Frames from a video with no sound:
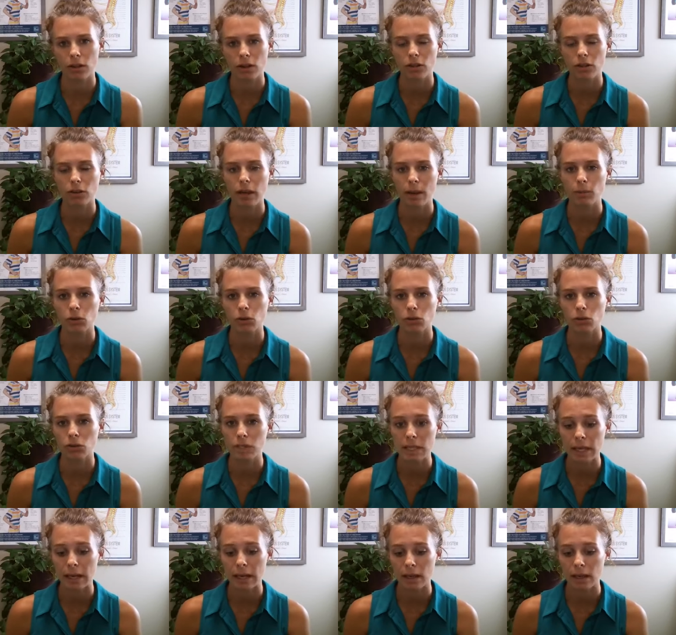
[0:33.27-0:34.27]
other chemicals
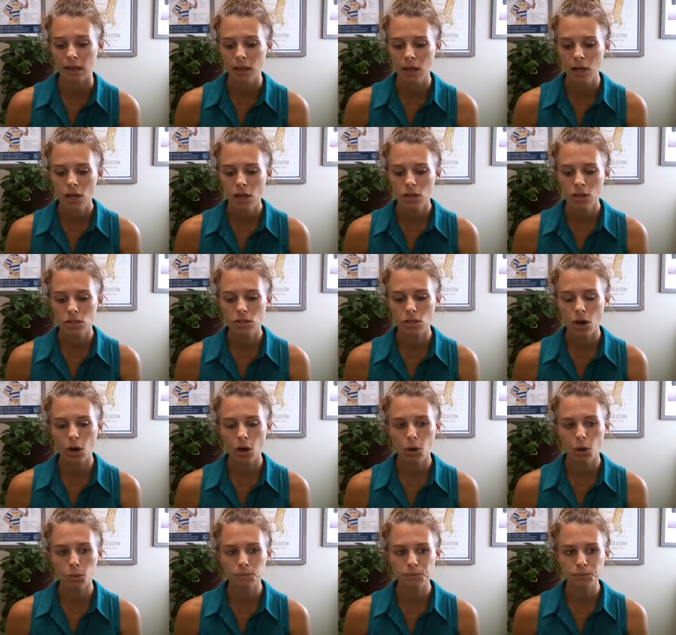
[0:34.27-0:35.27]
in it.
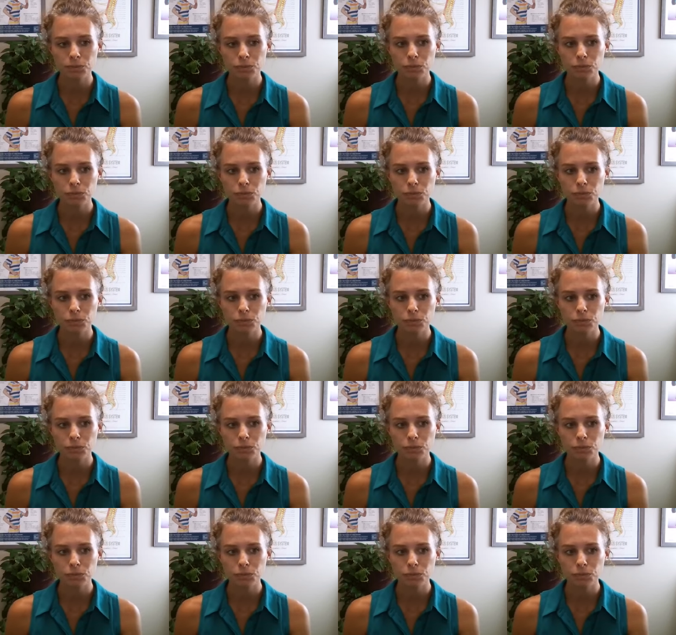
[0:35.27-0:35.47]
So,